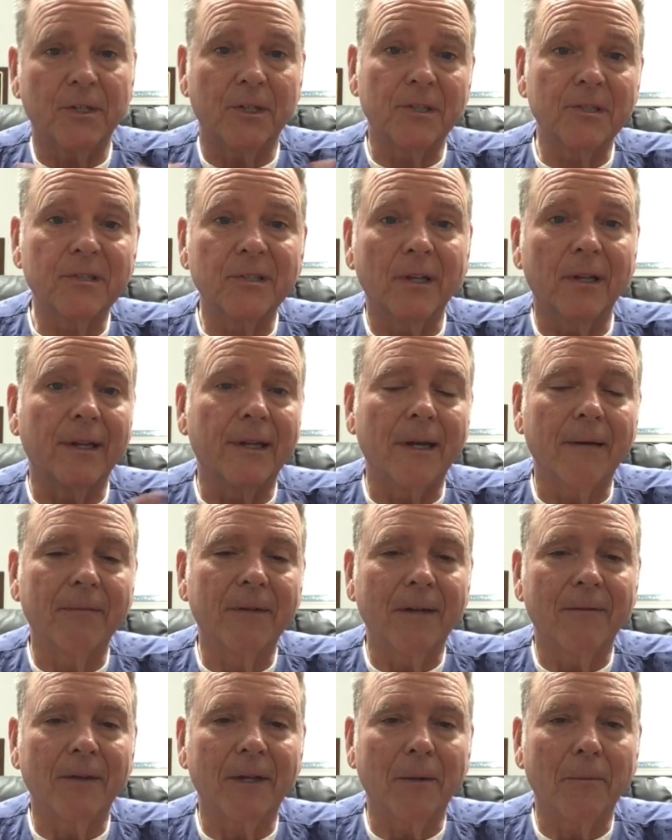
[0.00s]
so you're still end up
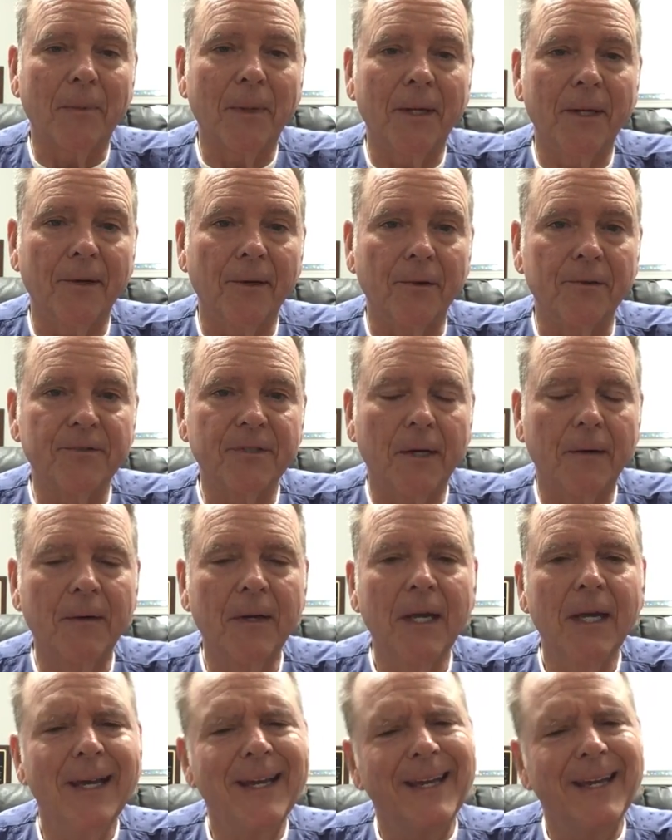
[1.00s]
giving a pill. So